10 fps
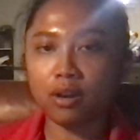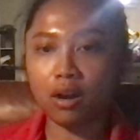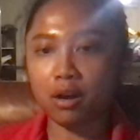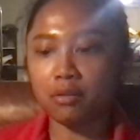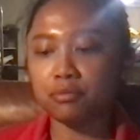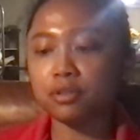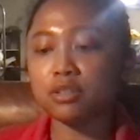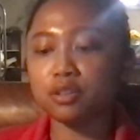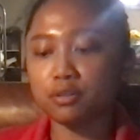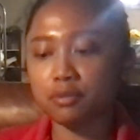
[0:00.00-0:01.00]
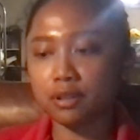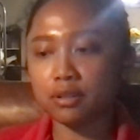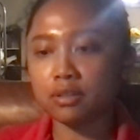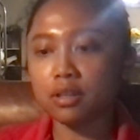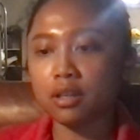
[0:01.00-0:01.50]
of the
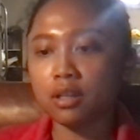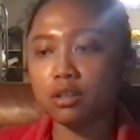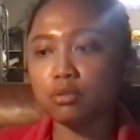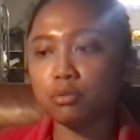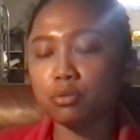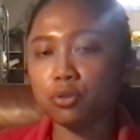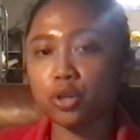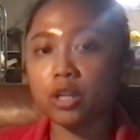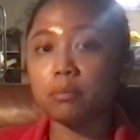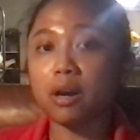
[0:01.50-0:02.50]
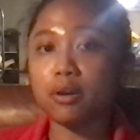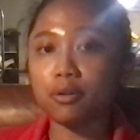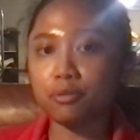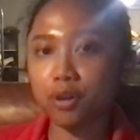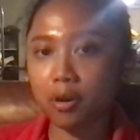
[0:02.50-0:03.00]
surface to create
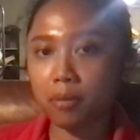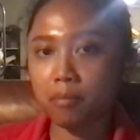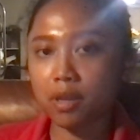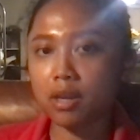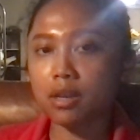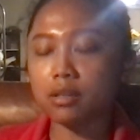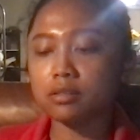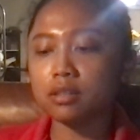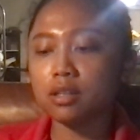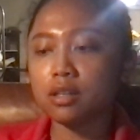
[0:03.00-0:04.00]
biofilm, and